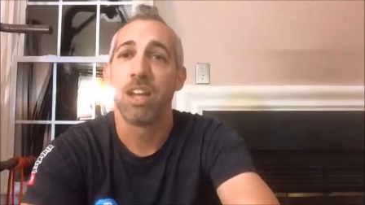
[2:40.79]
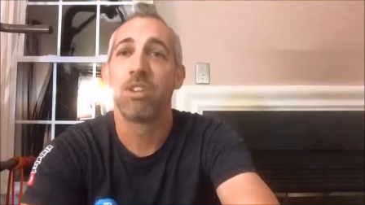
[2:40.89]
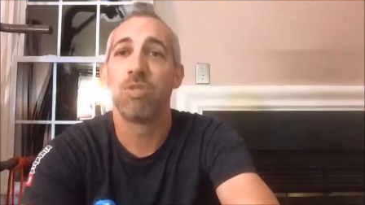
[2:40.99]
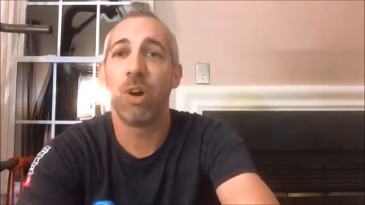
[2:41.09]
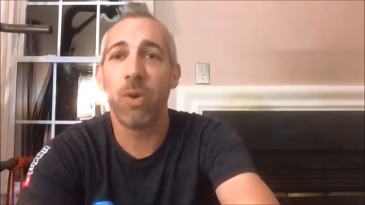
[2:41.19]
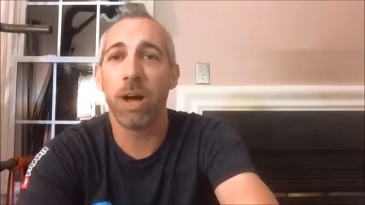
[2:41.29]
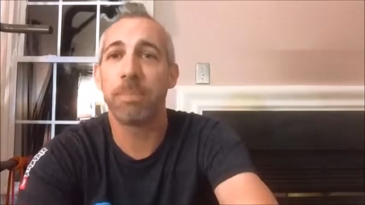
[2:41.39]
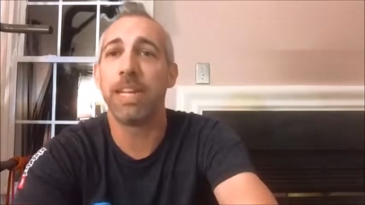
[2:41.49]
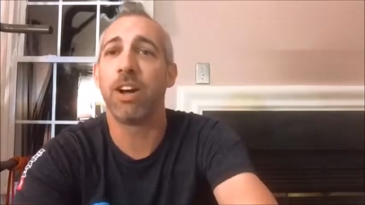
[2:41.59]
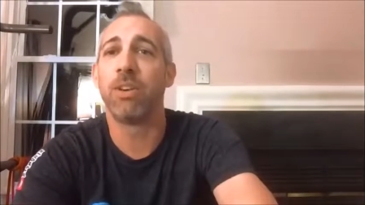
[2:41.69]
Grow
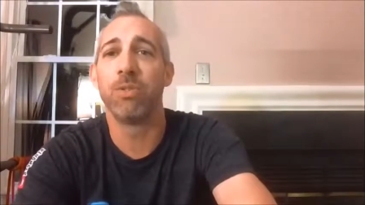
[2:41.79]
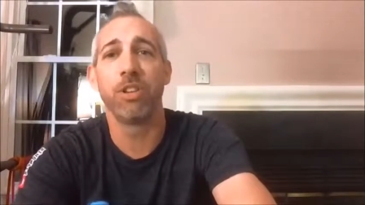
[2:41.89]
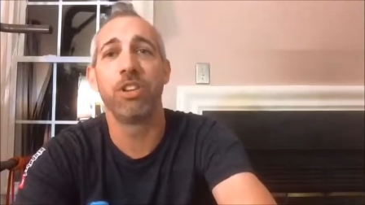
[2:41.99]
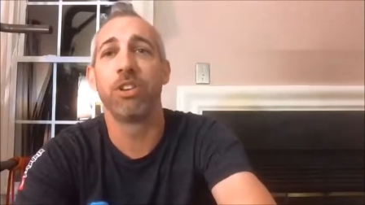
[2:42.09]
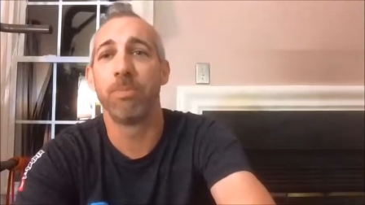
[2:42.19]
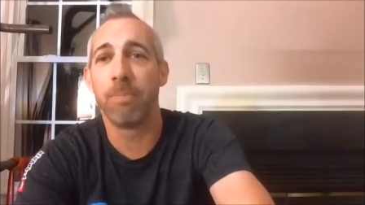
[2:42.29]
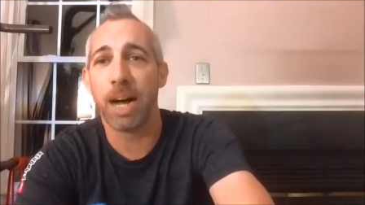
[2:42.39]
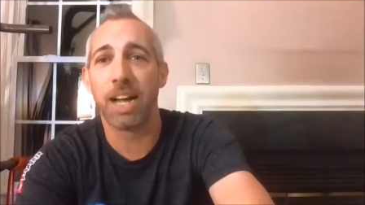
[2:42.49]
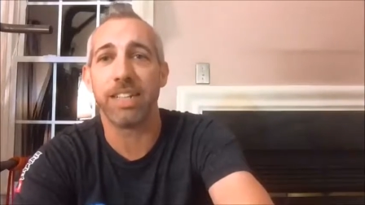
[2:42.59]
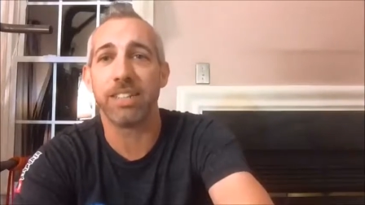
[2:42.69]
up and own your
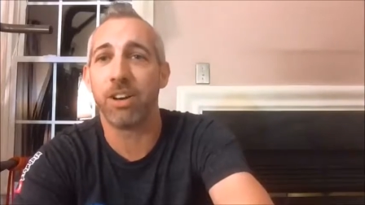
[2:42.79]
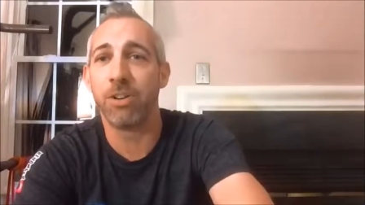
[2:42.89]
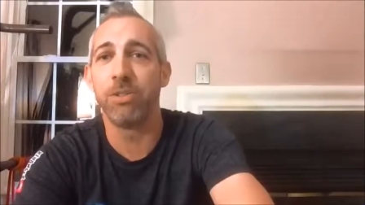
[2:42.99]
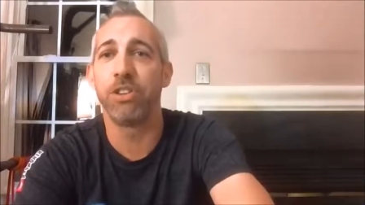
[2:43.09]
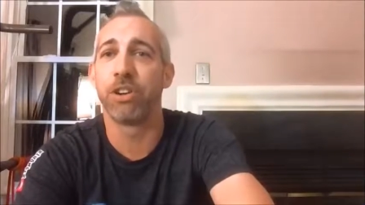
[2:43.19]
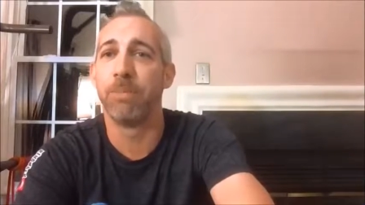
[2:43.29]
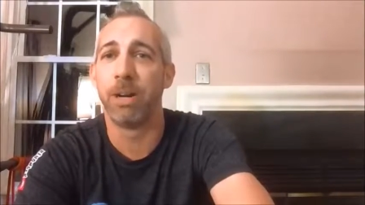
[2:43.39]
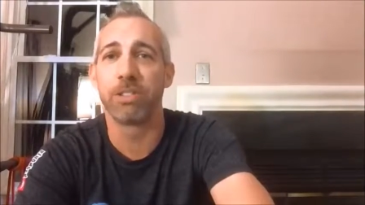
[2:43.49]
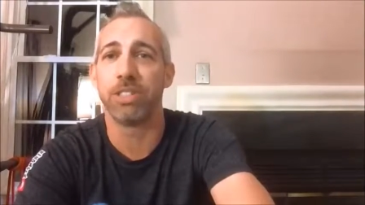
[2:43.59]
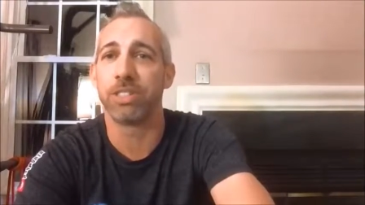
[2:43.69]
mind. Own your
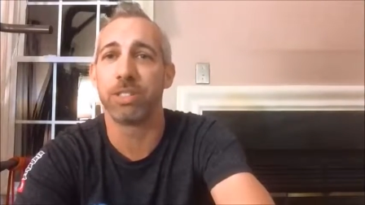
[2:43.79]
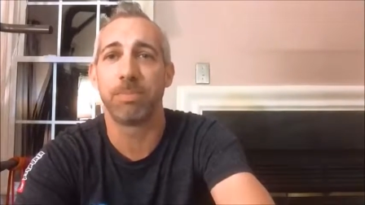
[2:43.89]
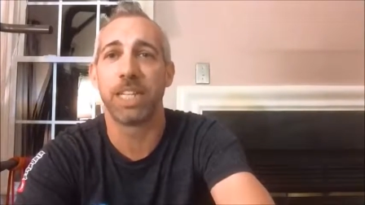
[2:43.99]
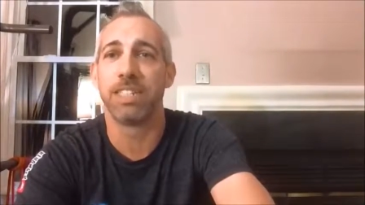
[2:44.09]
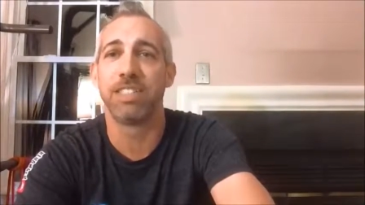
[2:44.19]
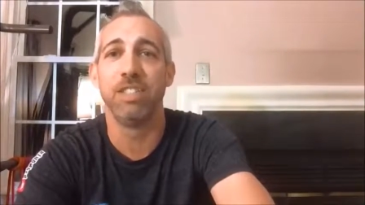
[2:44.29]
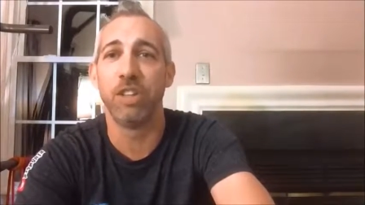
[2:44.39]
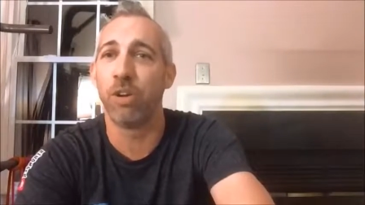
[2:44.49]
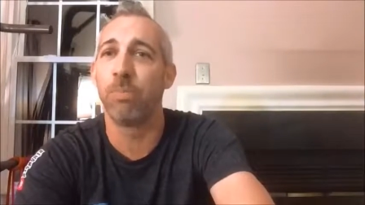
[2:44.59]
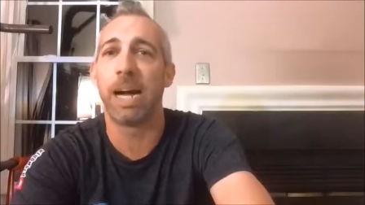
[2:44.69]
emotions. Because
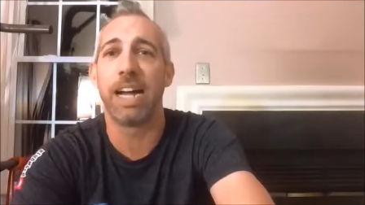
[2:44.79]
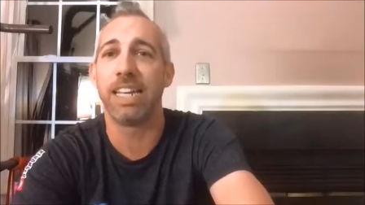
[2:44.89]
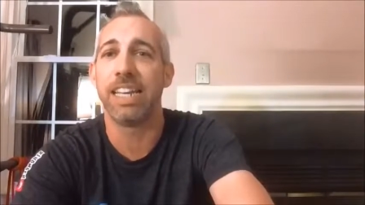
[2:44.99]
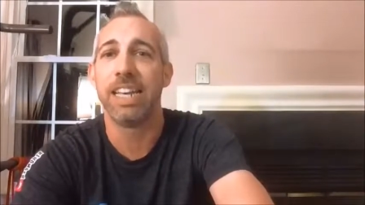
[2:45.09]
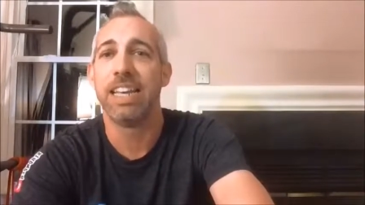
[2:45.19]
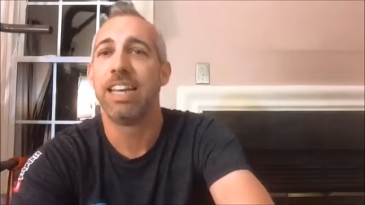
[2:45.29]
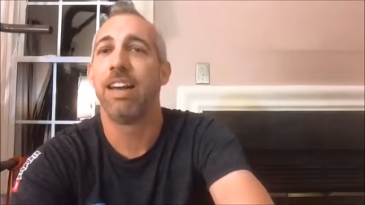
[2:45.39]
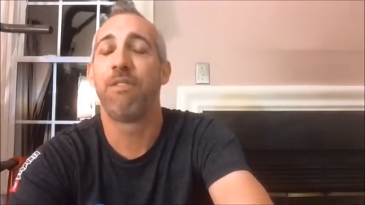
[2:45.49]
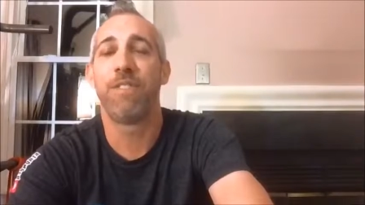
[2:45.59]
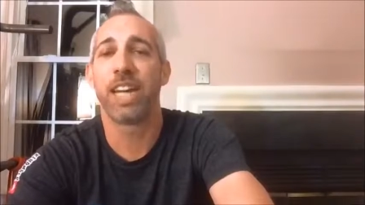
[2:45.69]
nobody
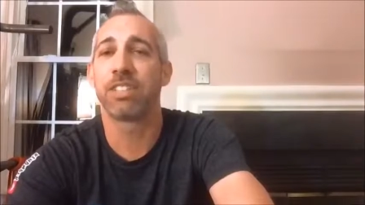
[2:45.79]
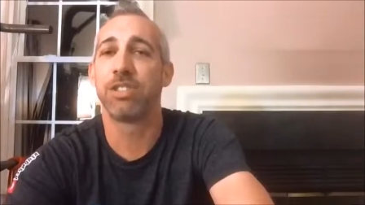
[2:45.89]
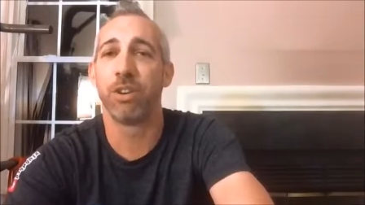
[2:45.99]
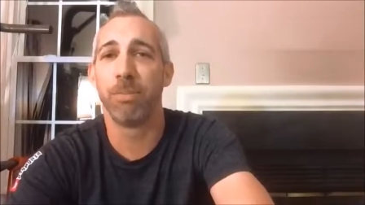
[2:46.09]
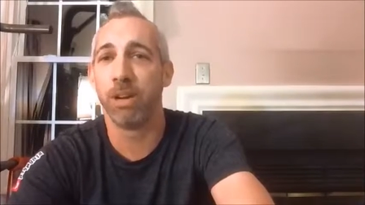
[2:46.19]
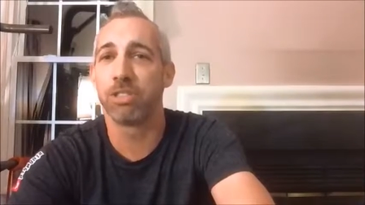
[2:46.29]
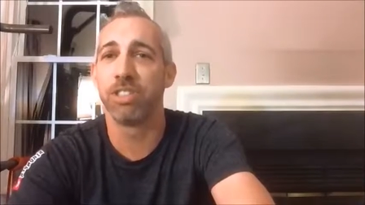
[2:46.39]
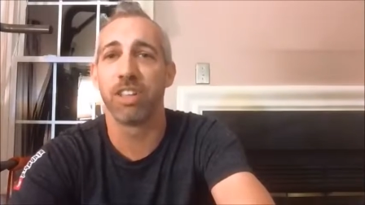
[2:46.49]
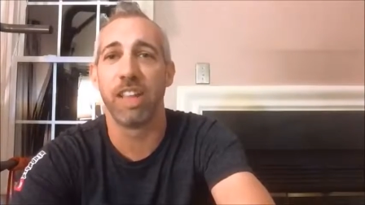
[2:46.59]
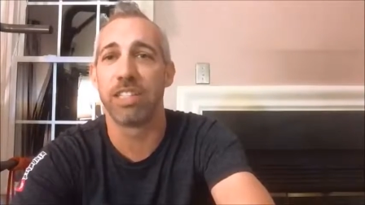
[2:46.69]
affects your
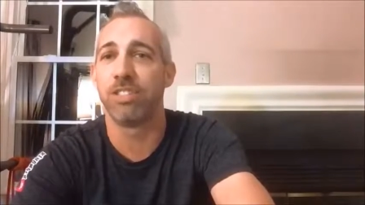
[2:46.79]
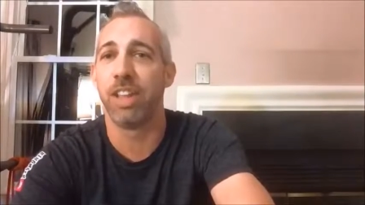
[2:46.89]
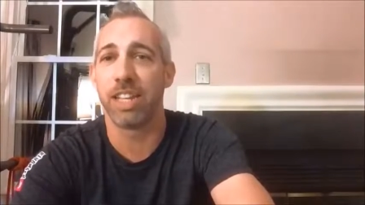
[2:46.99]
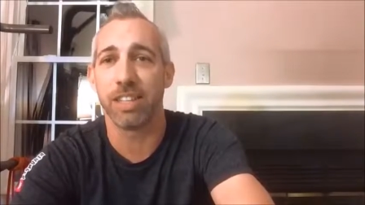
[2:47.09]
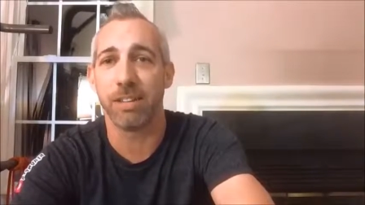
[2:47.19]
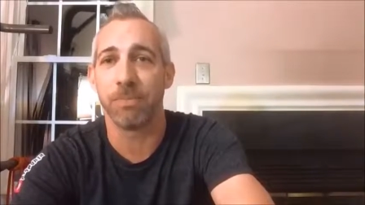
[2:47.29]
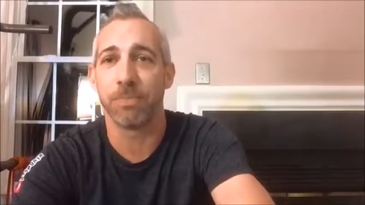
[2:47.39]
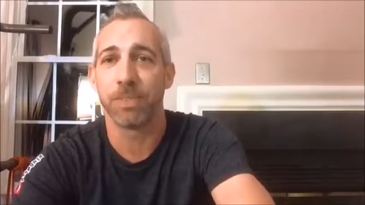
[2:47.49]
emotions unless you let them.